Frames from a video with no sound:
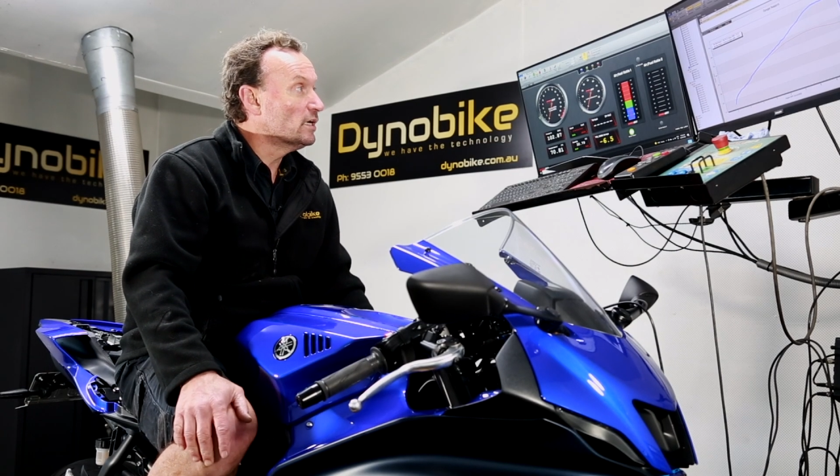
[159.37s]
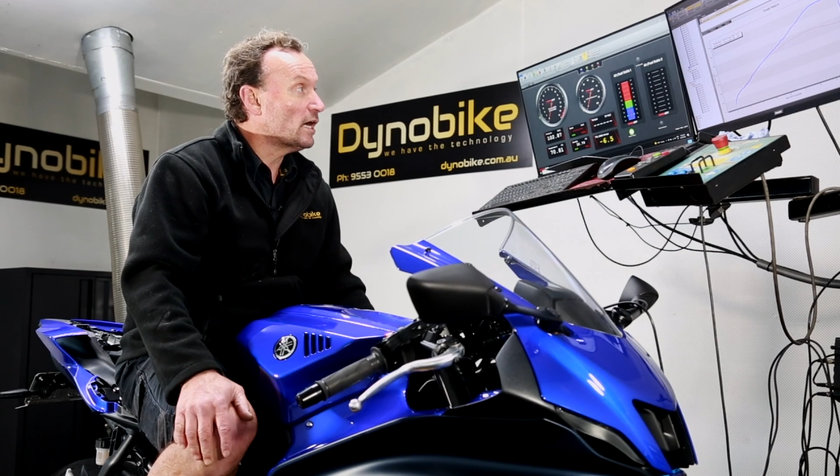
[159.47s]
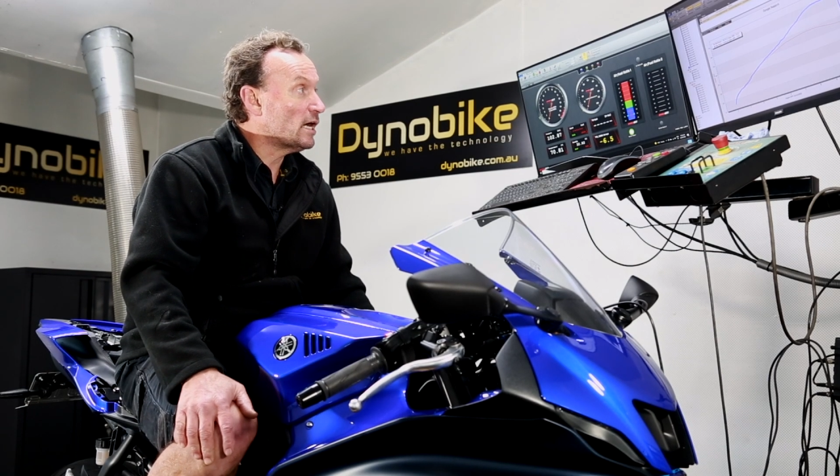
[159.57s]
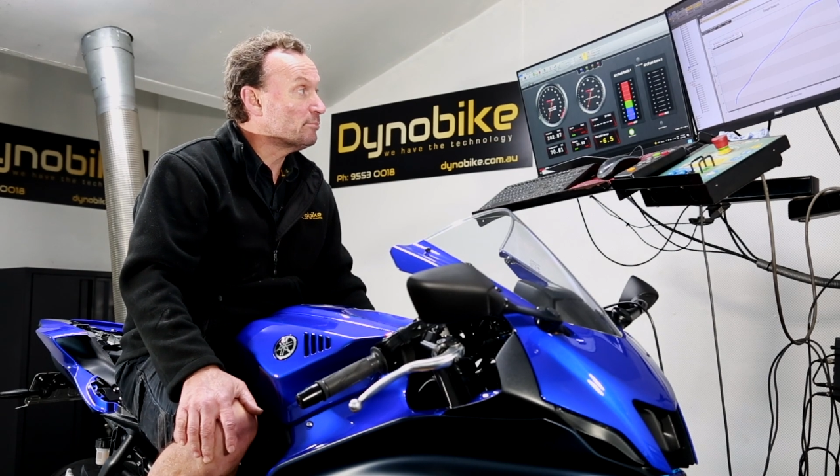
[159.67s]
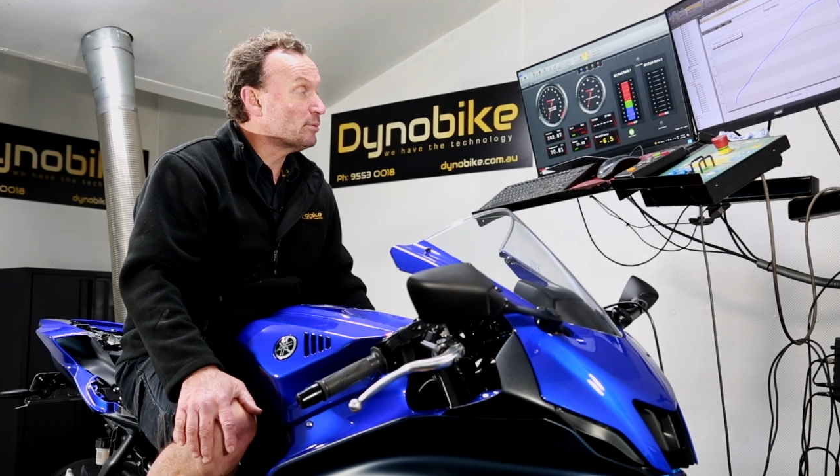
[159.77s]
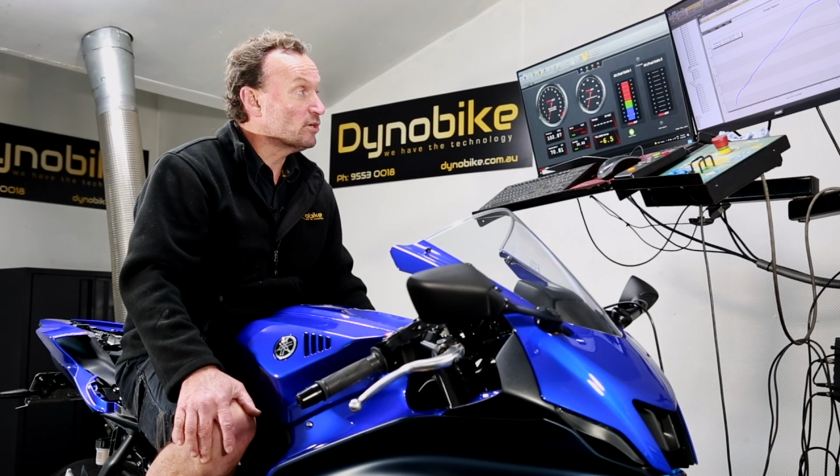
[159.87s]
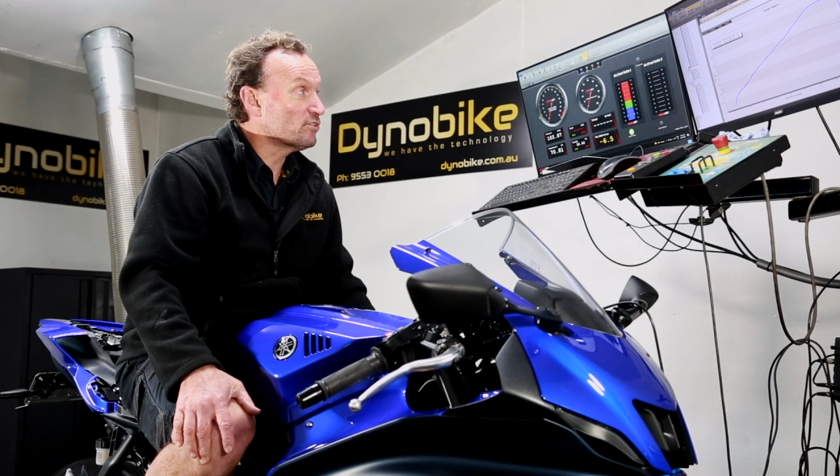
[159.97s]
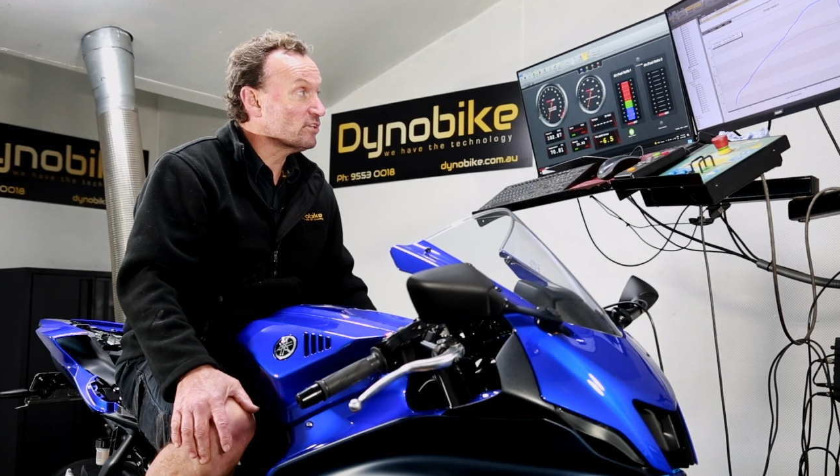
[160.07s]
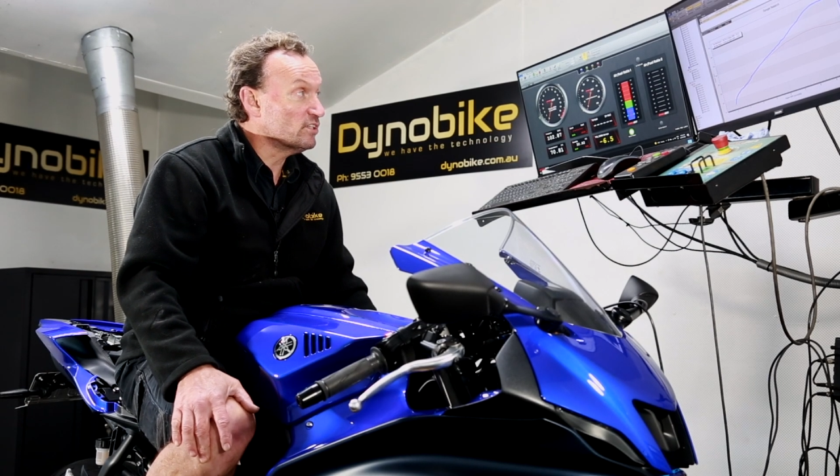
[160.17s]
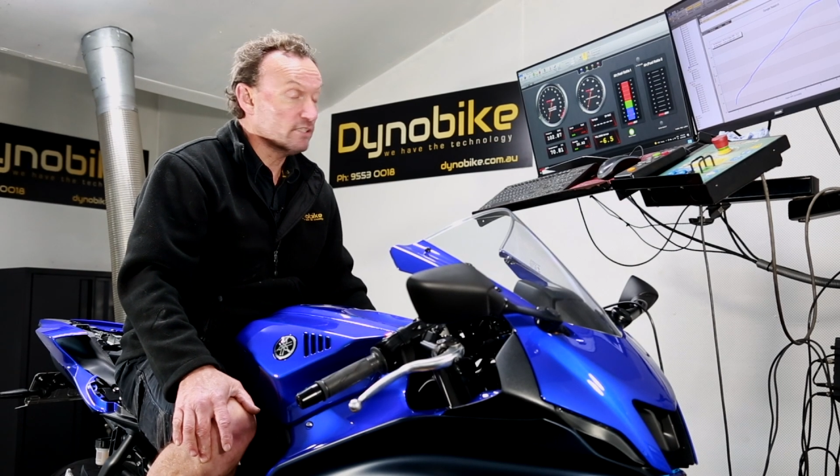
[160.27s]
uh,
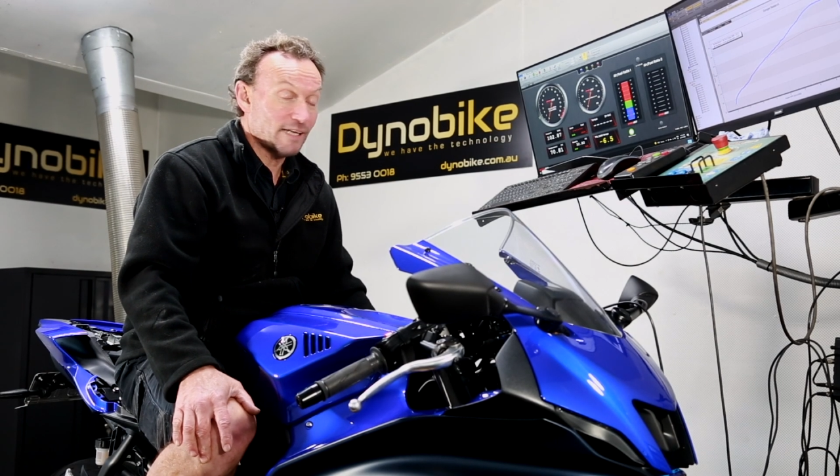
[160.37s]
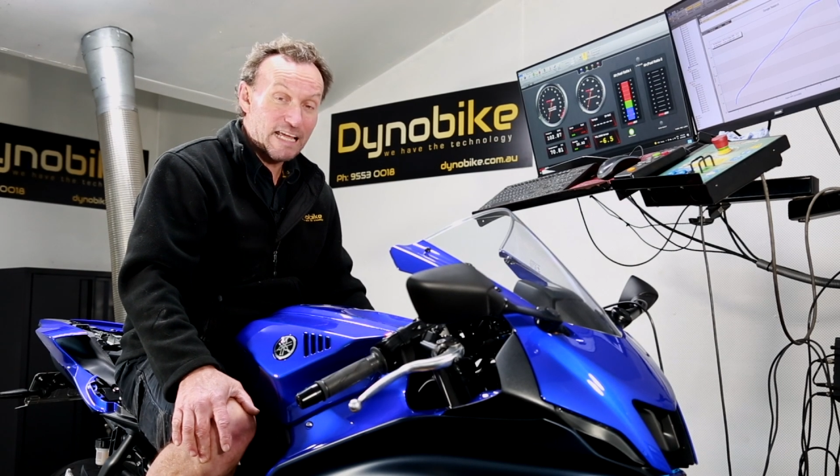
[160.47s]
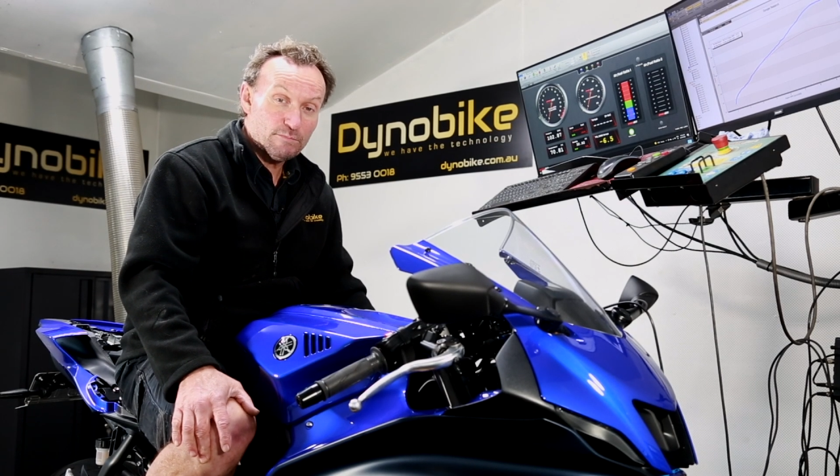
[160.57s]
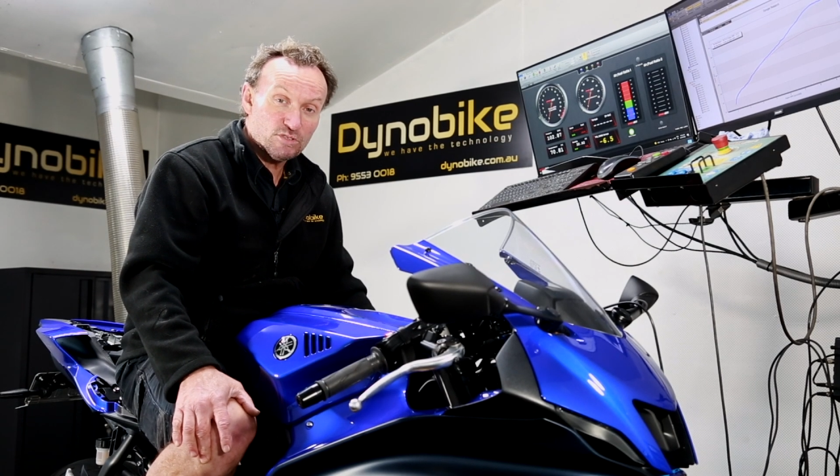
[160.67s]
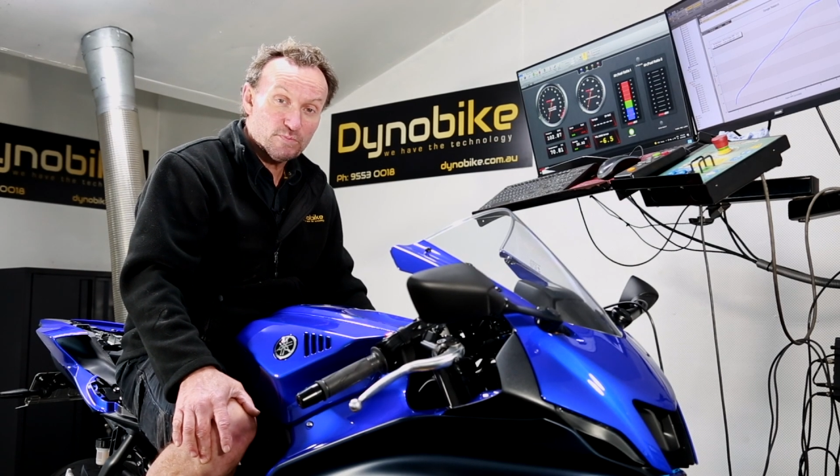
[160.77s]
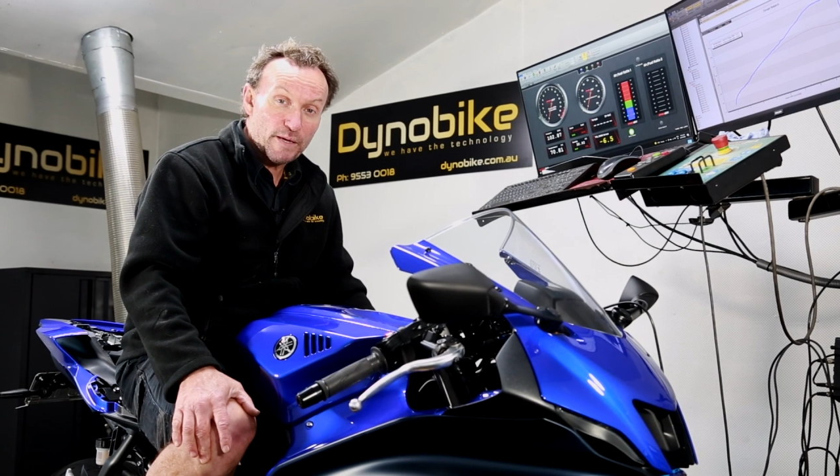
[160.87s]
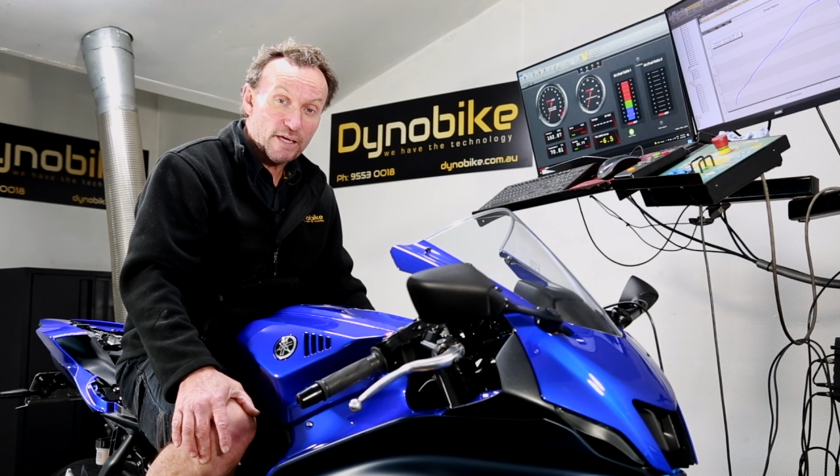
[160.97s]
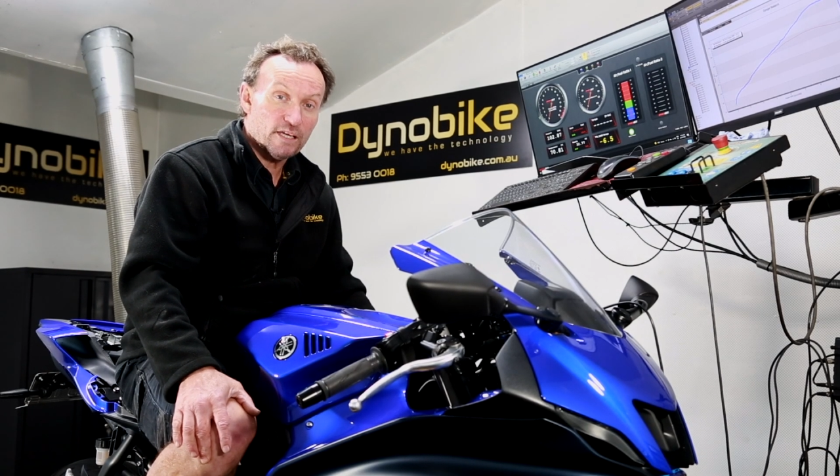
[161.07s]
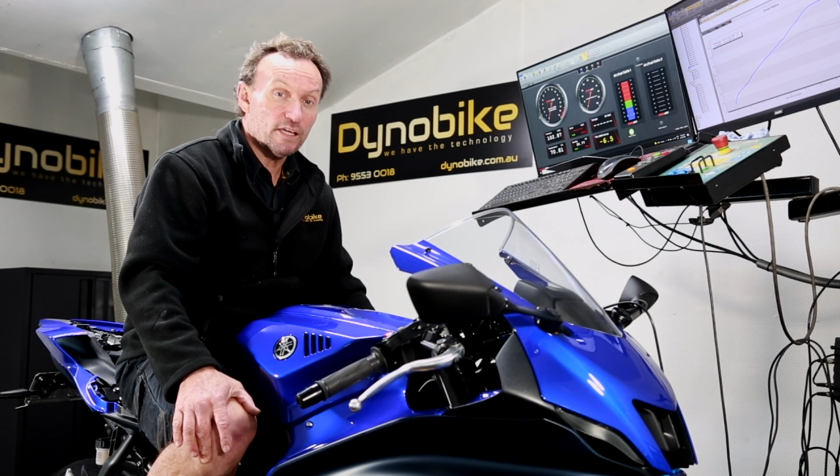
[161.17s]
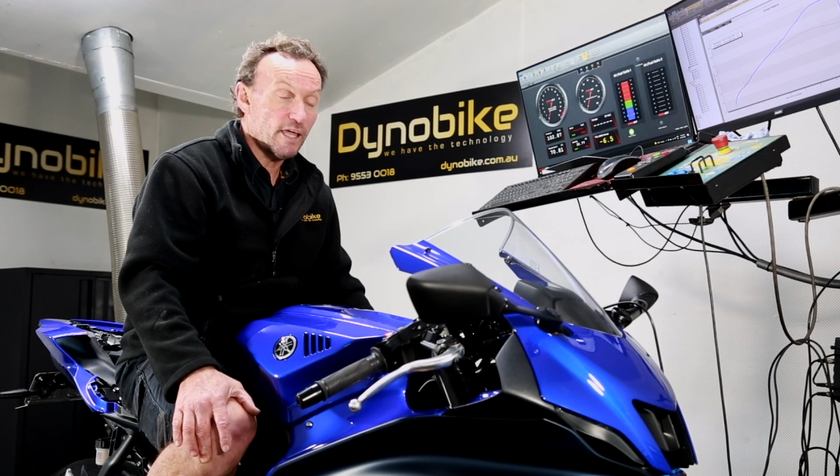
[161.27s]
both in LAMS
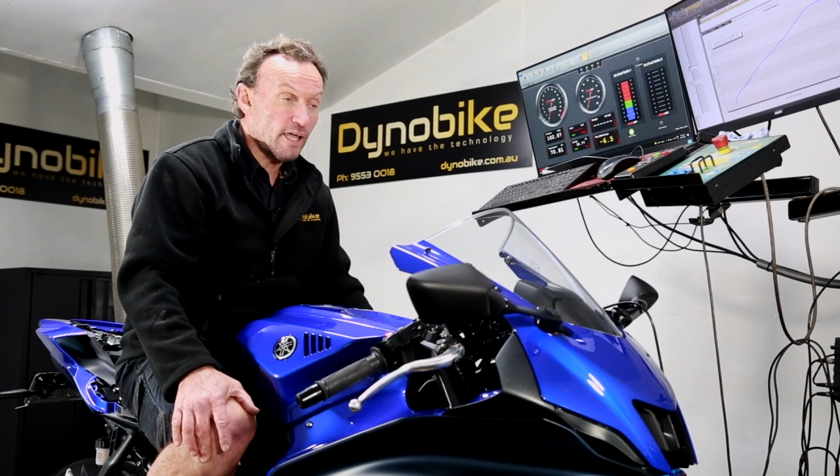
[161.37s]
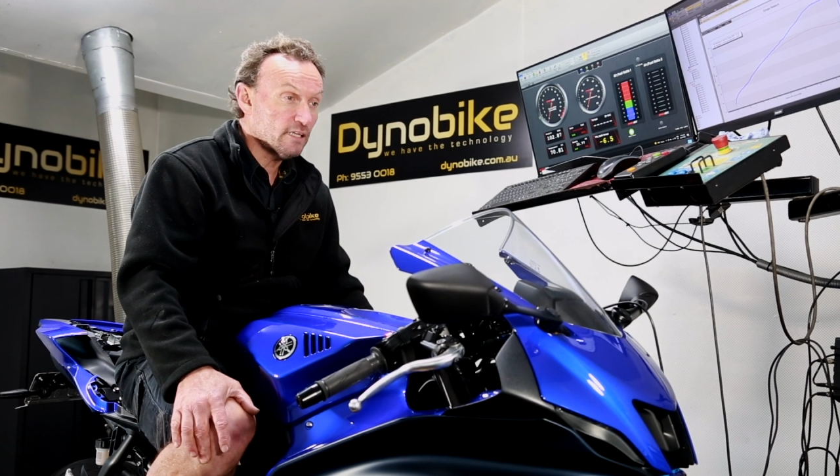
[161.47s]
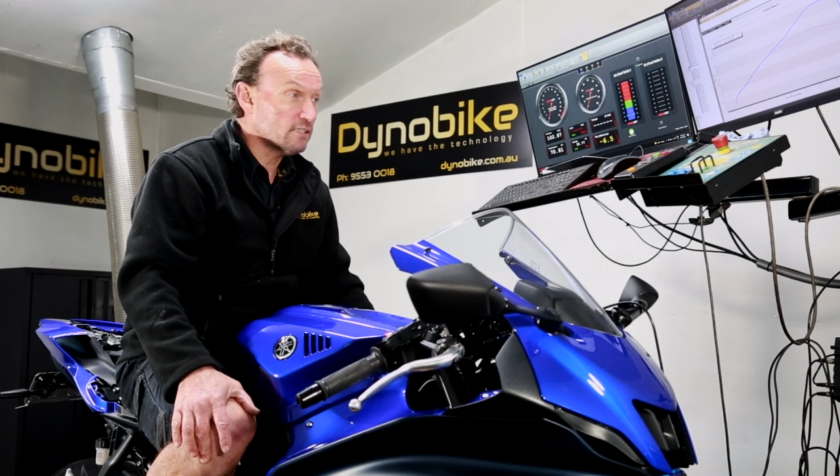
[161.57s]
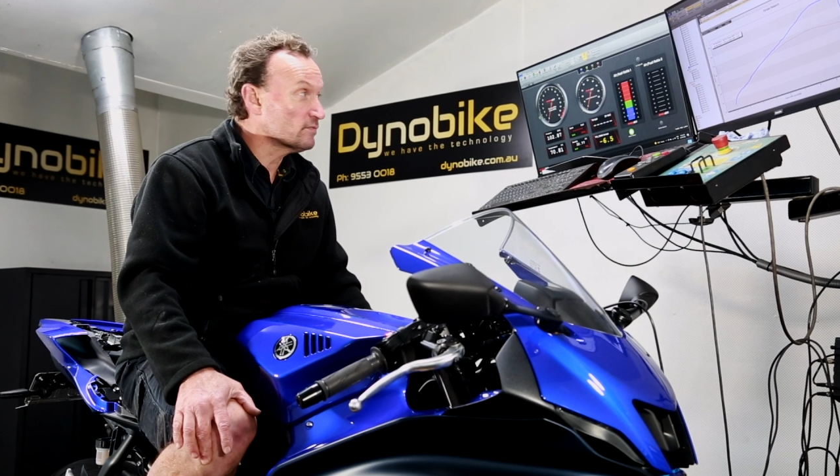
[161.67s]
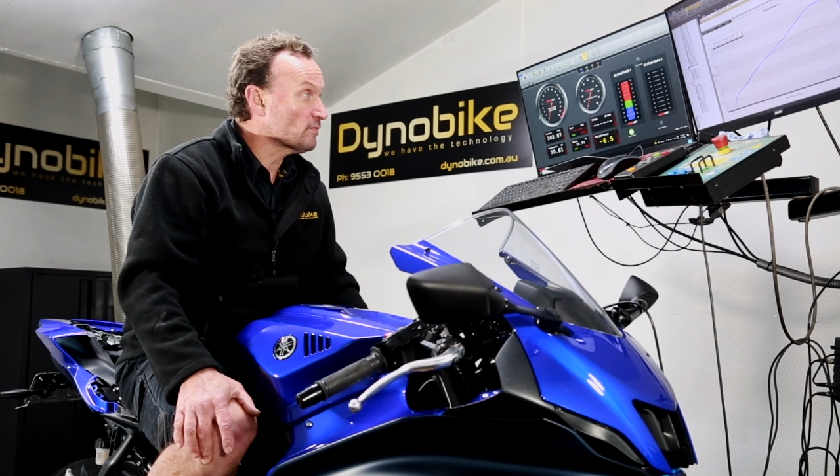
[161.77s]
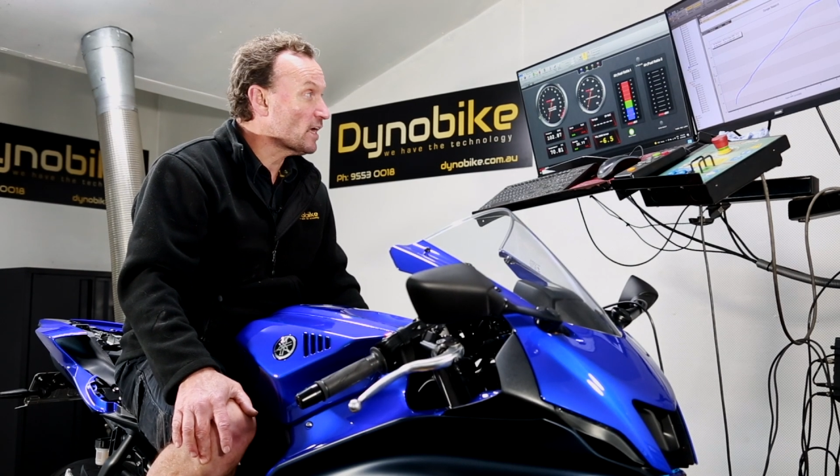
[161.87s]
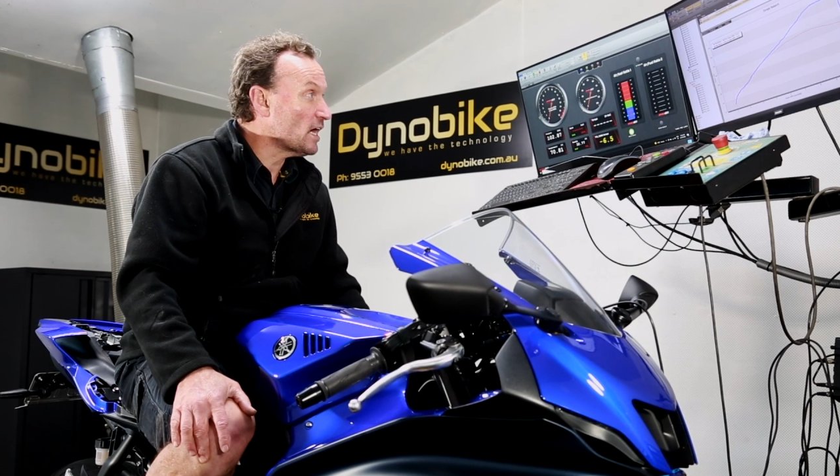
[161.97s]
spec and